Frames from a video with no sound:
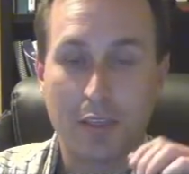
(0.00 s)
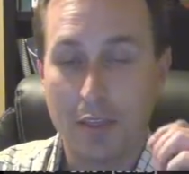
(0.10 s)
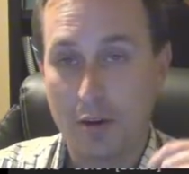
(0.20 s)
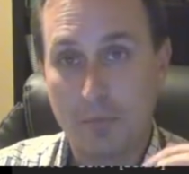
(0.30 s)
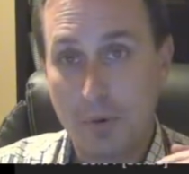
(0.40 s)

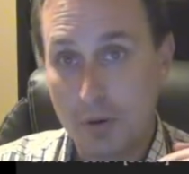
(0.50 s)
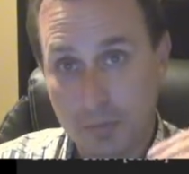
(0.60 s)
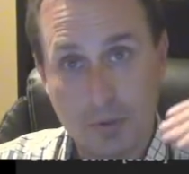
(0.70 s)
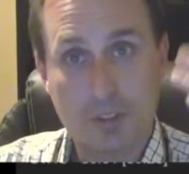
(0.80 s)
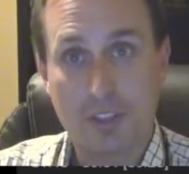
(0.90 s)
They're
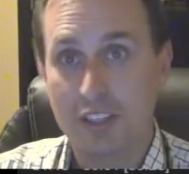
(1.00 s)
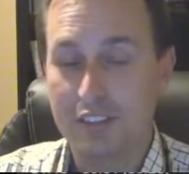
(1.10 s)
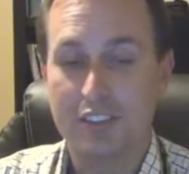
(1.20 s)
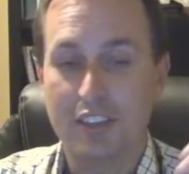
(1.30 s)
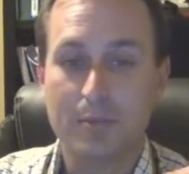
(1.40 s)
both pushing in
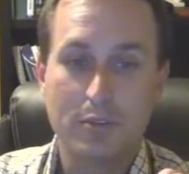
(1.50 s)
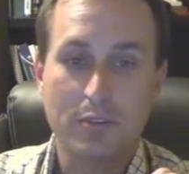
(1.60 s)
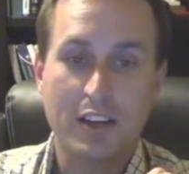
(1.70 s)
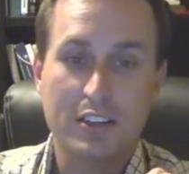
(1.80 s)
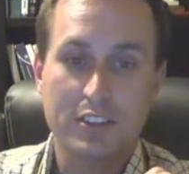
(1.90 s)
the same
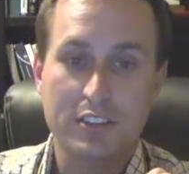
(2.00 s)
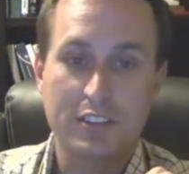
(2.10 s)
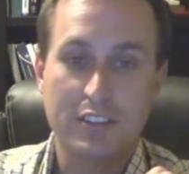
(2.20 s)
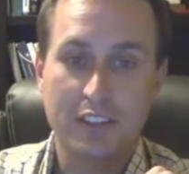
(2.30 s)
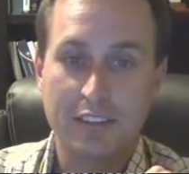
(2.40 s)
direction
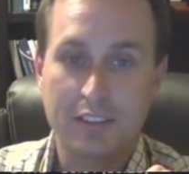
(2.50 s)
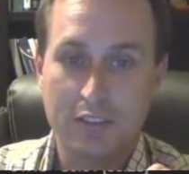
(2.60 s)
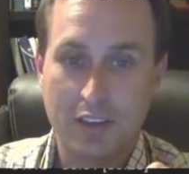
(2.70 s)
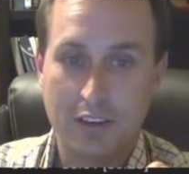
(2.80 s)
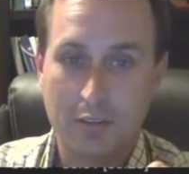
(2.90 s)
to get this
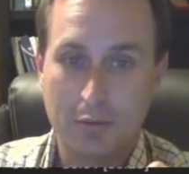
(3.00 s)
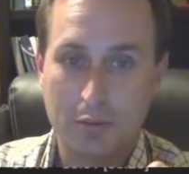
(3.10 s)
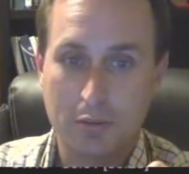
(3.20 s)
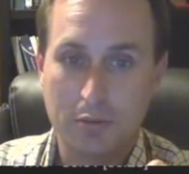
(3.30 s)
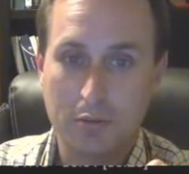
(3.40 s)
gyro
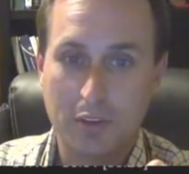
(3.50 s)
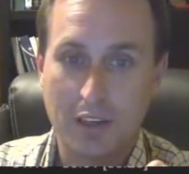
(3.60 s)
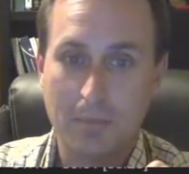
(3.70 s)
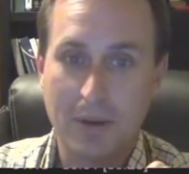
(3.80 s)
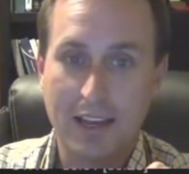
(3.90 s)
to
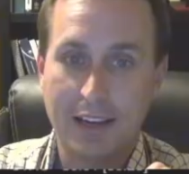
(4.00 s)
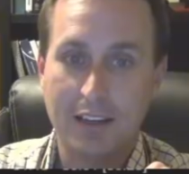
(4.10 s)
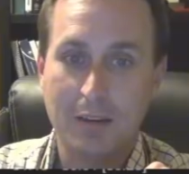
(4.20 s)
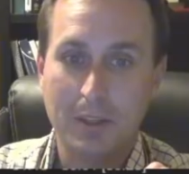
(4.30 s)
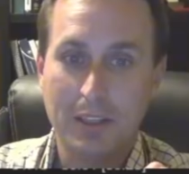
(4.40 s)
come back
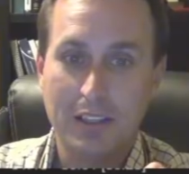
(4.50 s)
up.